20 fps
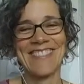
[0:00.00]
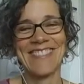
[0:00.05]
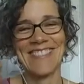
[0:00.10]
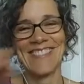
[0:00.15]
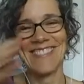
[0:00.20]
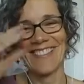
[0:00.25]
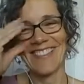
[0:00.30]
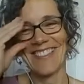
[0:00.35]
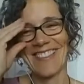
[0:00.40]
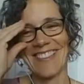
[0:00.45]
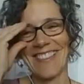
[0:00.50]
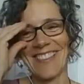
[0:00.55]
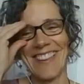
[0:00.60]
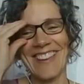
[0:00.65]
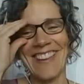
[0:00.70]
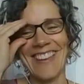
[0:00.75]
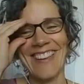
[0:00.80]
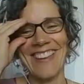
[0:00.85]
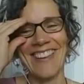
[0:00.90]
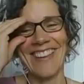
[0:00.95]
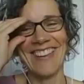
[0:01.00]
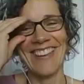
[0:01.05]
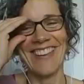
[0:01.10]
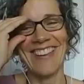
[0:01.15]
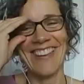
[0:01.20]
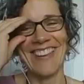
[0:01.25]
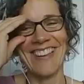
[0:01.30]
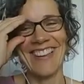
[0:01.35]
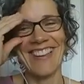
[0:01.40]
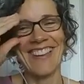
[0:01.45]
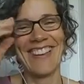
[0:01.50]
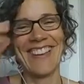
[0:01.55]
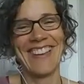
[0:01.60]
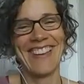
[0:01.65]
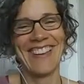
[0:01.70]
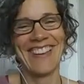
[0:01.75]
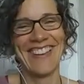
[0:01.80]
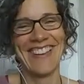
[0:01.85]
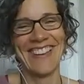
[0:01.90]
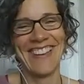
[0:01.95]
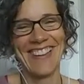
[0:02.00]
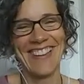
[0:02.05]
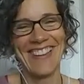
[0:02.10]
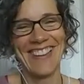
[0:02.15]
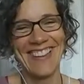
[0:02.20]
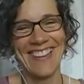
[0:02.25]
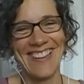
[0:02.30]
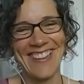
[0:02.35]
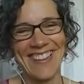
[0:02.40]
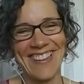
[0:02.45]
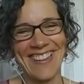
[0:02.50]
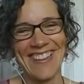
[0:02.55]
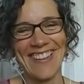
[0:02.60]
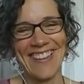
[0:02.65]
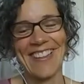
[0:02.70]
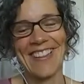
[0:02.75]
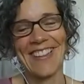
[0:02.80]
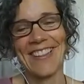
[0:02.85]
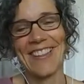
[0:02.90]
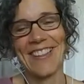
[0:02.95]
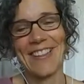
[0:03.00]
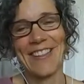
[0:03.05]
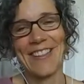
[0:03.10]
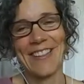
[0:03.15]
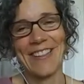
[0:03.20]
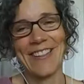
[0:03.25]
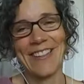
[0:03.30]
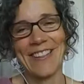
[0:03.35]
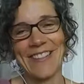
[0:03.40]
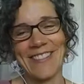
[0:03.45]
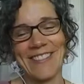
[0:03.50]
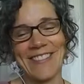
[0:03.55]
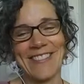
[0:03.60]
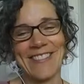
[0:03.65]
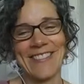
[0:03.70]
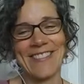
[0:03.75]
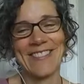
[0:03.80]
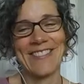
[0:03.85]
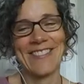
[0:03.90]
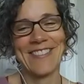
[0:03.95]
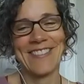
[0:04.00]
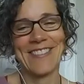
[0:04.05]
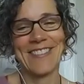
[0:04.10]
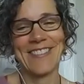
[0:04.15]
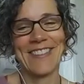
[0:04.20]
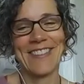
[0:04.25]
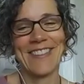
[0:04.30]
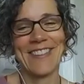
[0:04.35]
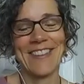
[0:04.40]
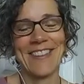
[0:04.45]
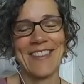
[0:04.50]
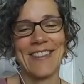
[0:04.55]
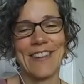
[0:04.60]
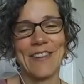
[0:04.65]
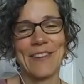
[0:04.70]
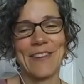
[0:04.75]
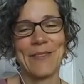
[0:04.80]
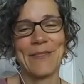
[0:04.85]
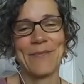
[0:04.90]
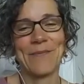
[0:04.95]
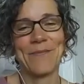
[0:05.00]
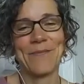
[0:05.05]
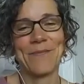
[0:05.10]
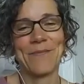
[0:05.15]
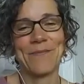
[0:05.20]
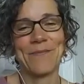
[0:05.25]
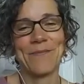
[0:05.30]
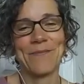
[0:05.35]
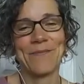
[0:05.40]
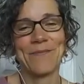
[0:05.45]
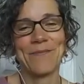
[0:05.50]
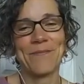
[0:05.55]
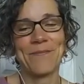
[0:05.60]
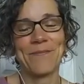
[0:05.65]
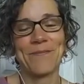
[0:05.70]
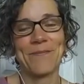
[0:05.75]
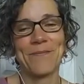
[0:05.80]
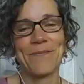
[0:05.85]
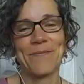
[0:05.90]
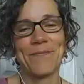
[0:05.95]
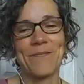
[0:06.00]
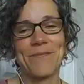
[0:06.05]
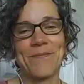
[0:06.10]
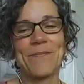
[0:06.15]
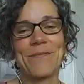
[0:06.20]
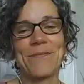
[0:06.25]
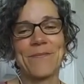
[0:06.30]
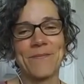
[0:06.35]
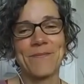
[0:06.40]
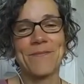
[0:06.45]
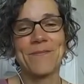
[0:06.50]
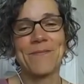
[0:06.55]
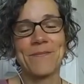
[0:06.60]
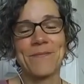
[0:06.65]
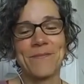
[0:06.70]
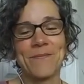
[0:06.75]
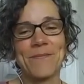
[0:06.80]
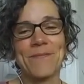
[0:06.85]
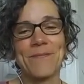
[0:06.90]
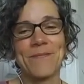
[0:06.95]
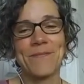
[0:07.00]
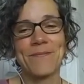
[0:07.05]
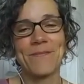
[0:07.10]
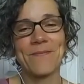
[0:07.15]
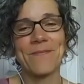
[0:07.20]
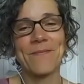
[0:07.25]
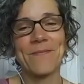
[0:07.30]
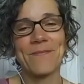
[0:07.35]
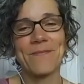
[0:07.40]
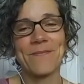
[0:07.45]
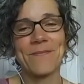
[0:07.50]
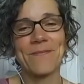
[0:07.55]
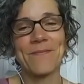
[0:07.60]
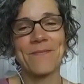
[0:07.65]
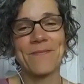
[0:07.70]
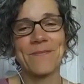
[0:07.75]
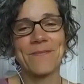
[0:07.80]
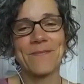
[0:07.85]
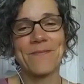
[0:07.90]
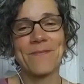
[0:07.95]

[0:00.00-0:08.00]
[no speech]